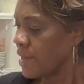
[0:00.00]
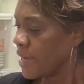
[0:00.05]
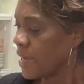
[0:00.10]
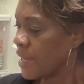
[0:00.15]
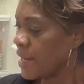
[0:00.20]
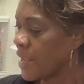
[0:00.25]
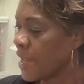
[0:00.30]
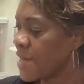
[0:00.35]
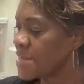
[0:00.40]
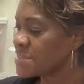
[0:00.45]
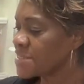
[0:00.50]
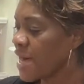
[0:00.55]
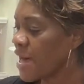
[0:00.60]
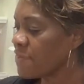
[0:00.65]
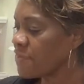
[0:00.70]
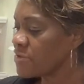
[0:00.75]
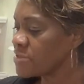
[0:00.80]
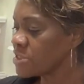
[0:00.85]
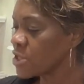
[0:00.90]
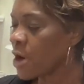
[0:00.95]
And as
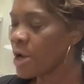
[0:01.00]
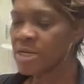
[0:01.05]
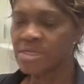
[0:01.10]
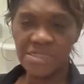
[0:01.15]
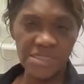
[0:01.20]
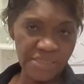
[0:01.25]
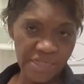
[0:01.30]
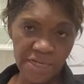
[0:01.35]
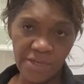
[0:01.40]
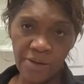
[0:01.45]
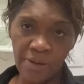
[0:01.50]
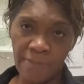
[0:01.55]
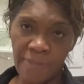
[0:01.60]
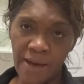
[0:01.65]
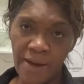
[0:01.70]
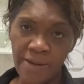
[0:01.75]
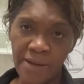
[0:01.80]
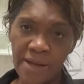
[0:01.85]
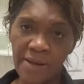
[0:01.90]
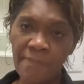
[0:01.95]
I started to think
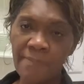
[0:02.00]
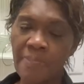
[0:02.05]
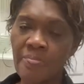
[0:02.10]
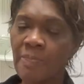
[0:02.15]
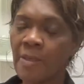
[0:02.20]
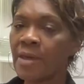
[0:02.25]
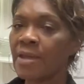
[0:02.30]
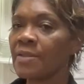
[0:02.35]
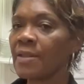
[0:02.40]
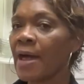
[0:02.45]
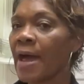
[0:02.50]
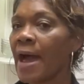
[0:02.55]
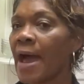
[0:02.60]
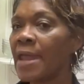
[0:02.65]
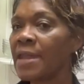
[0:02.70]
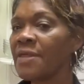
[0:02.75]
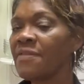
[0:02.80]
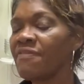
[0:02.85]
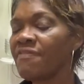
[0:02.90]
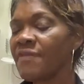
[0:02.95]
about it,
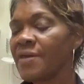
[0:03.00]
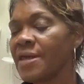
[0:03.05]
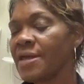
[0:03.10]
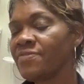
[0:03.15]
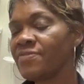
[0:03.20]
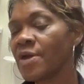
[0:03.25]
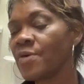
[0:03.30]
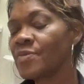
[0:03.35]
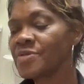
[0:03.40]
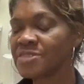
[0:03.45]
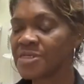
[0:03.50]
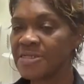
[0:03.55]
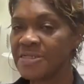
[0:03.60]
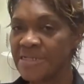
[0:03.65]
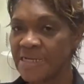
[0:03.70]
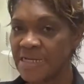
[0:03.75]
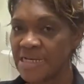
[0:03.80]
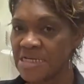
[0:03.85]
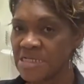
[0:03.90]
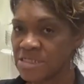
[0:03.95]
I didn't think there was a
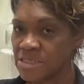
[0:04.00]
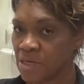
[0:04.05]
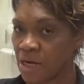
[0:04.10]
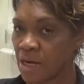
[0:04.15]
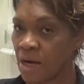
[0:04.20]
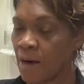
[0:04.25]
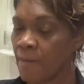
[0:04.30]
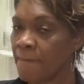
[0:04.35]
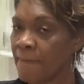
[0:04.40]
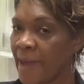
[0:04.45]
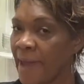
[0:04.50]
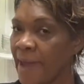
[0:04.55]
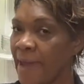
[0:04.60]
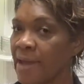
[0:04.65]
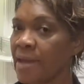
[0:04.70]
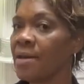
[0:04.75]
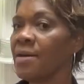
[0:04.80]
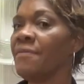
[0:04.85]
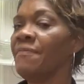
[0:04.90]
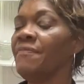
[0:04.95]
need to come
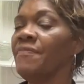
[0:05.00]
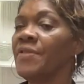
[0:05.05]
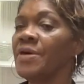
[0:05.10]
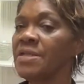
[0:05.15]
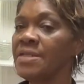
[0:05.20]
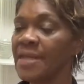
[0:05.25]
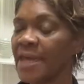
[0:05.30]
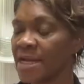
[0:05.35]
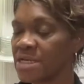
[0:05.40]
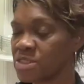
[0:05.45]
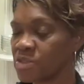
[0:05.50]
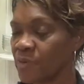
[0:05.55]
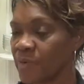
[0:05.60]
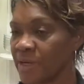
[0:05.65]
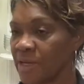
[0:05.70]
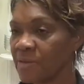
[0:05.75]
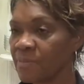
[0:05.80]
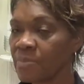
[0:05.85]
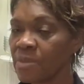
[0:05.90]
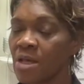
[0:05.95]
back the next
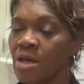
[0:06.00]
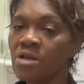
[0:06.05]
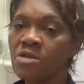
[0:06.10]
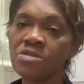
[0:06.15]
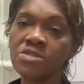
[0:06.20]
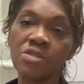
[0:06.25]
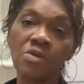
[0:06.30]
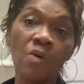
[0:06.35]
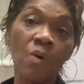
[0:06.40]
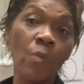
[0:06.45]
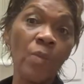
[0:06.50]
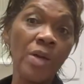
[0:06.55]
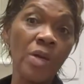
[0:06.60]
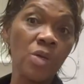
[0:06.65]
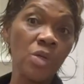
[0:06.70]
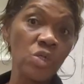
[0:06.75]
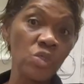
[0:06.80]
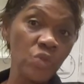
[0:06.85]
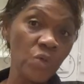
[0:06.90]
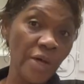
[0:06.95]
week. So we're
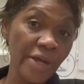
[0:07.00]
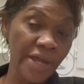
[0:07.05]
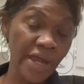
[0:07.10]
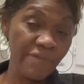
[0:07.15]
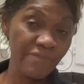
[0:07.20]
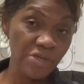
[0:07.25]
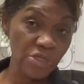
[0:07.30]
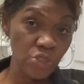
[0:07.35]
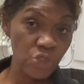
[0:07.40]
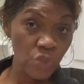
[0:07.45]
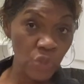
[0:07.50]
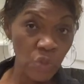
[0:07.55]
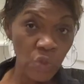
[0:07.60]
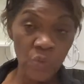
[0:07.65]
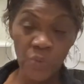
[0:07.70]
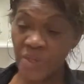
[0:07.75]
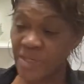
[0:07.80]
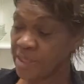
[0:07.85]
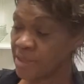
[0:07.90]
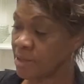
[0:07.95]
going to do an every
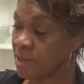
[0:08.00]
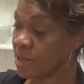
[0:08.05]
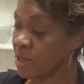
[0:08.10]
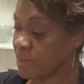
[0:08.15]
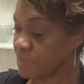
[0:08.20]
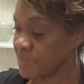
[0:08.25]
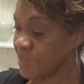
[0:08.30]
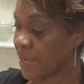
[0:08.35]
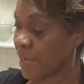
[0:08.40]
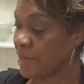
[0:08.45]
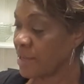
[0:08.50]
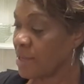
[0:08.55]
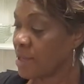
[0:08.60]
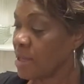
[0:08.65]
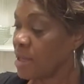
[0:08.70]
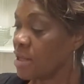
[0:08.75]
2-week update.